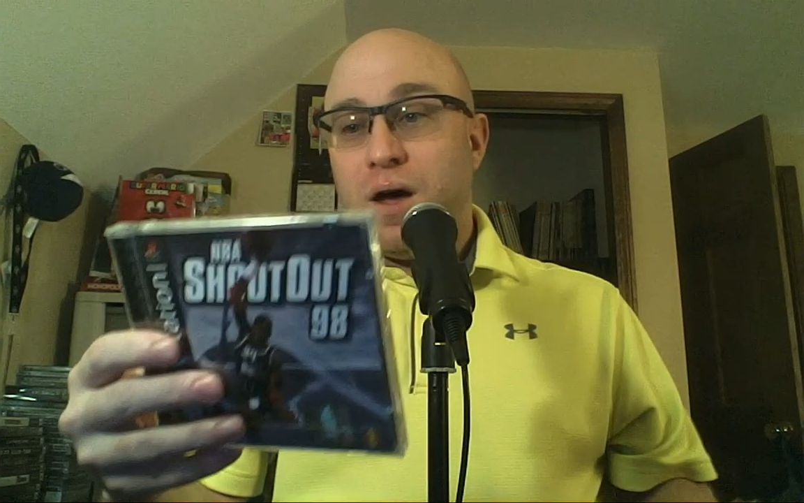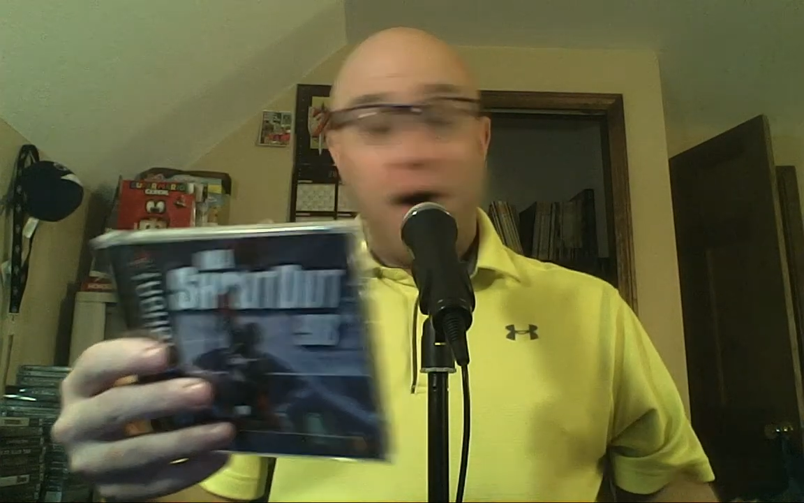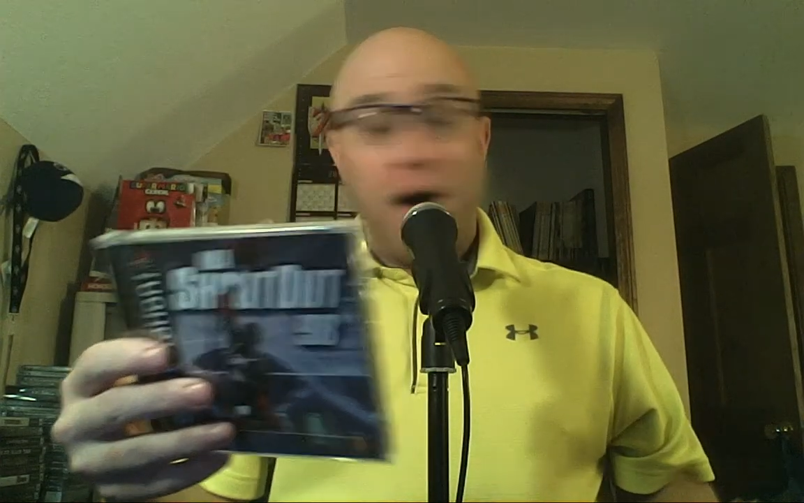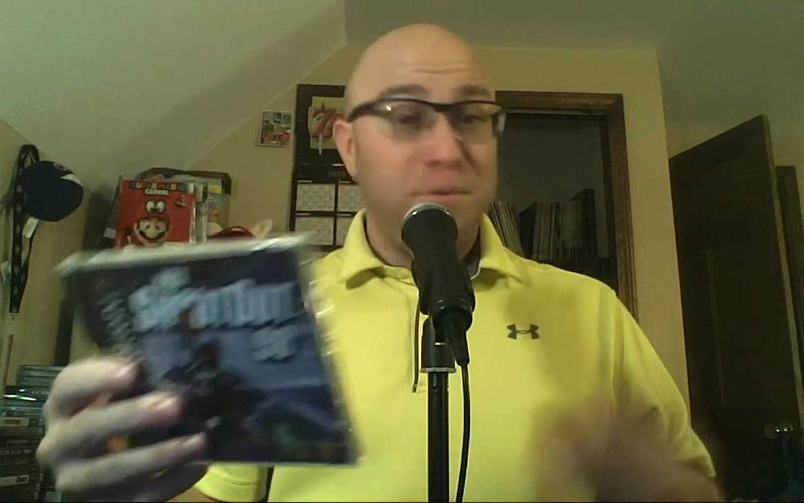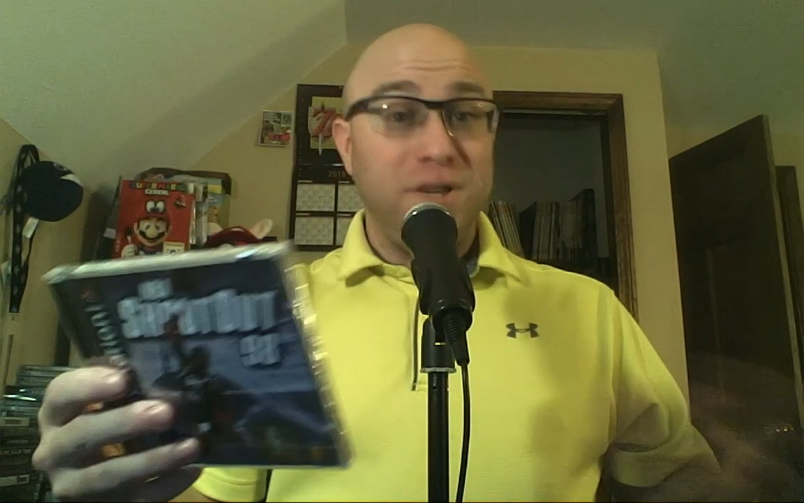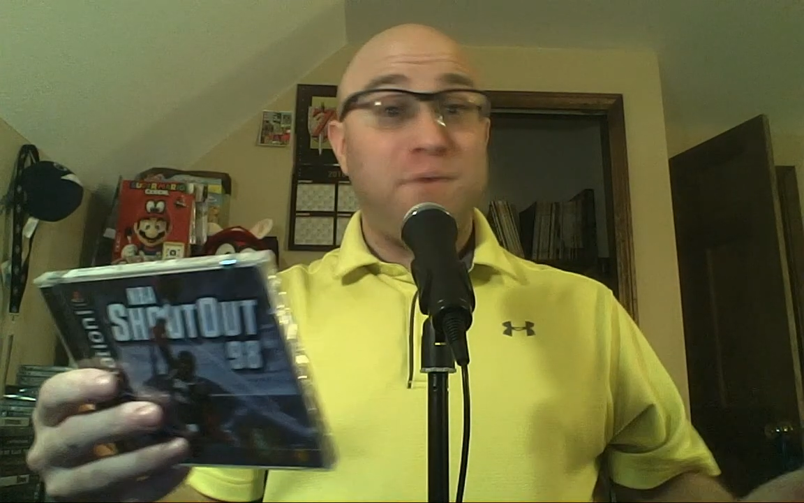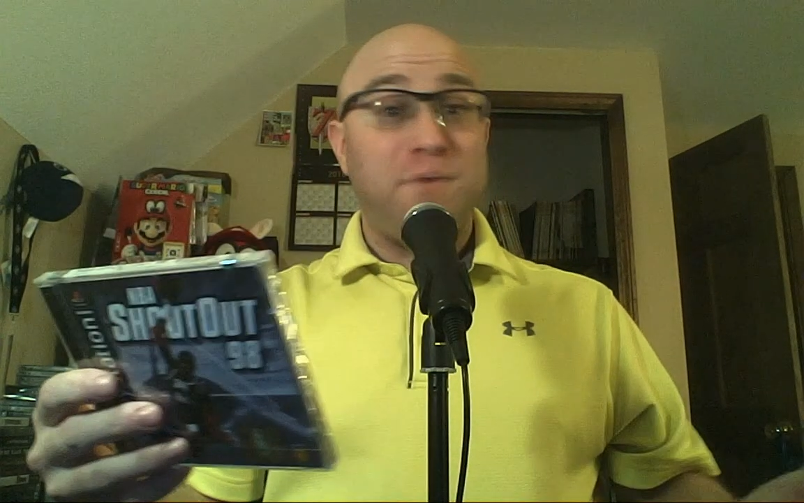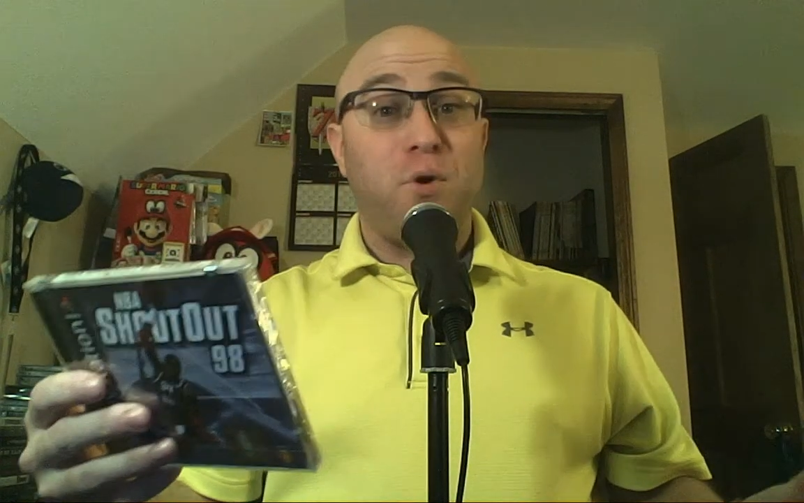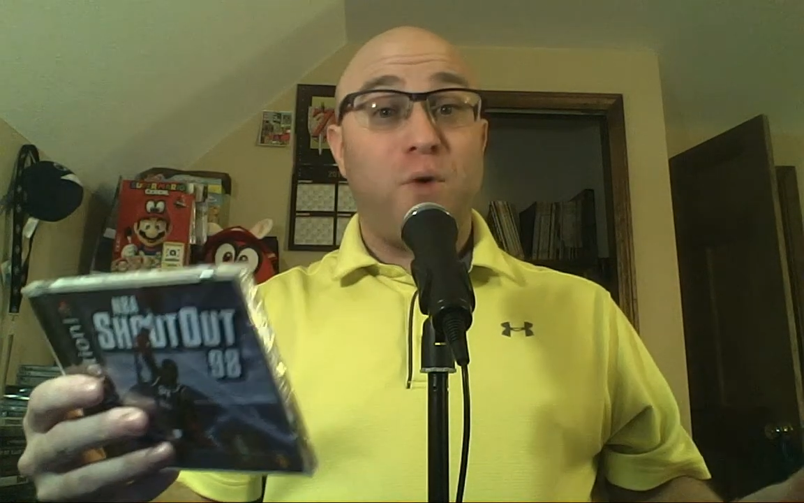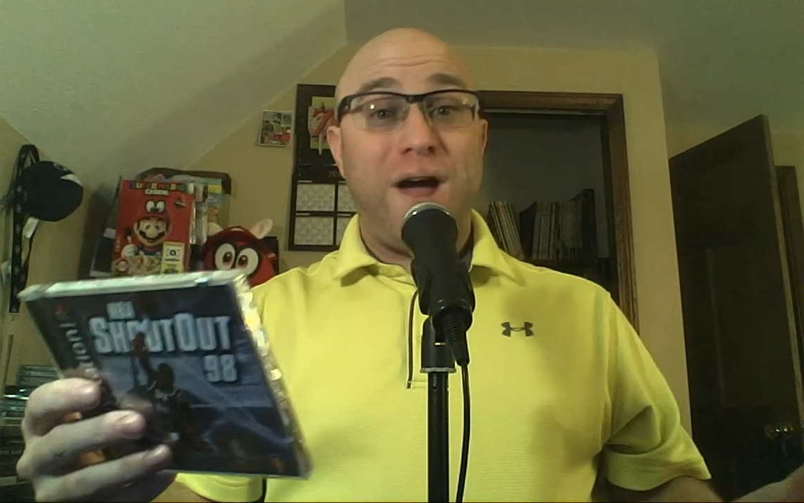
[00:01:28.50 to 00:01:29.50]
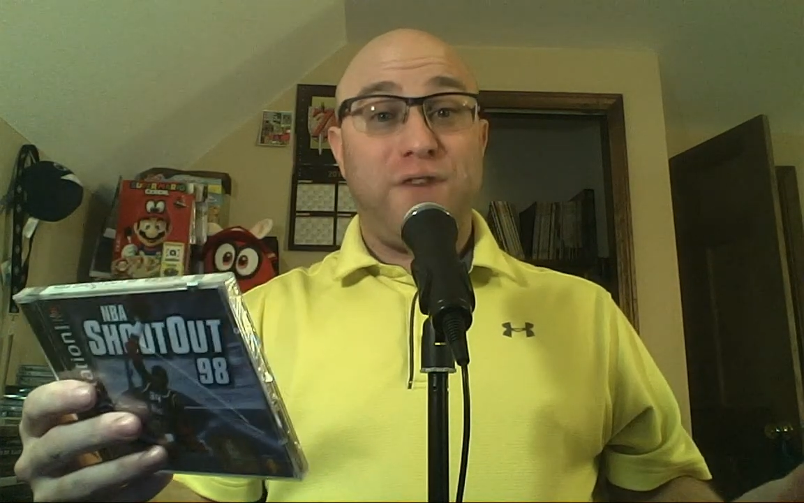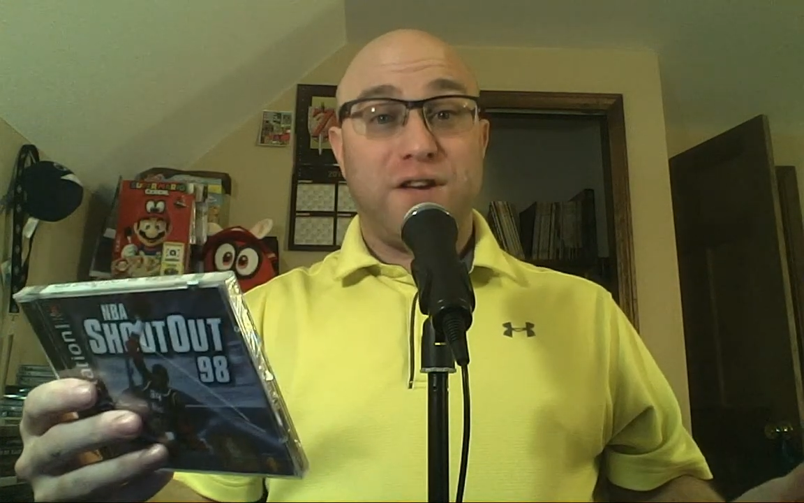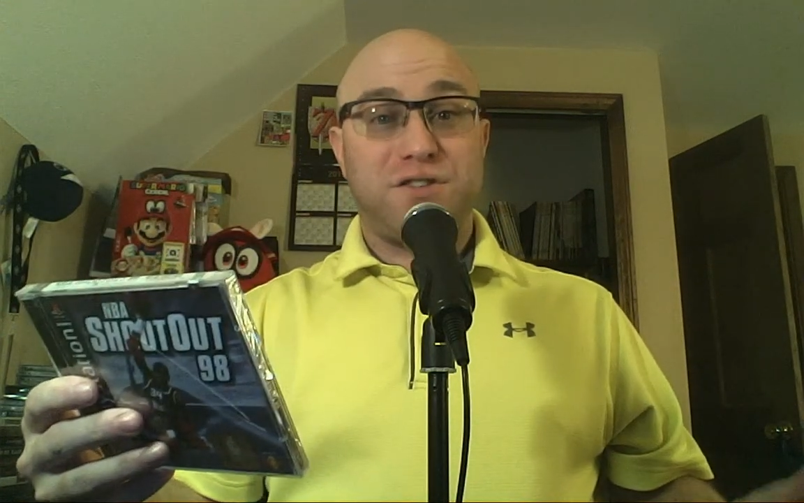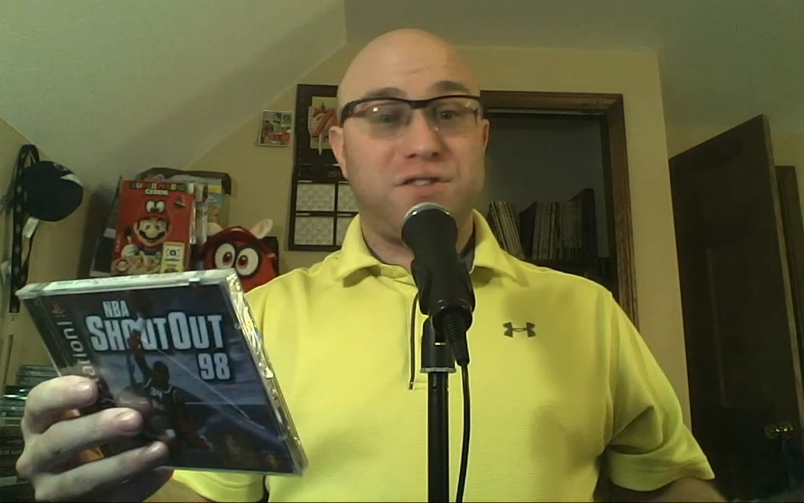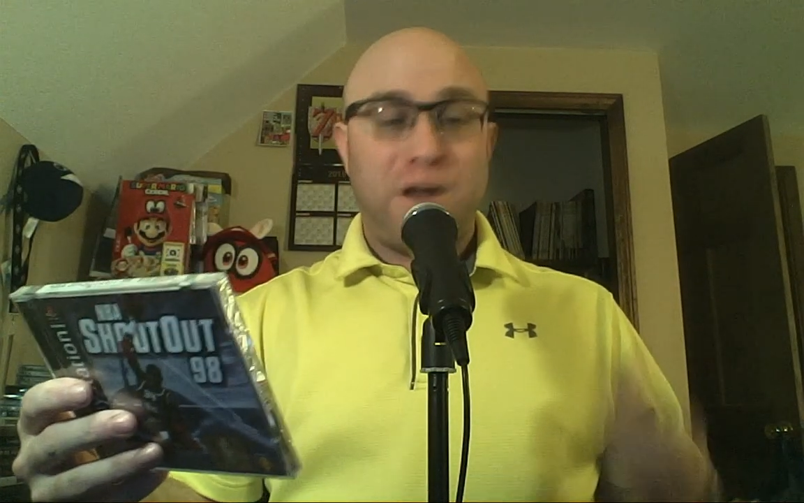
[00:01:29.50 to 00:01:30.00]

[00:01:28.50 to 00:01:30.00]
Unbelievable graphics.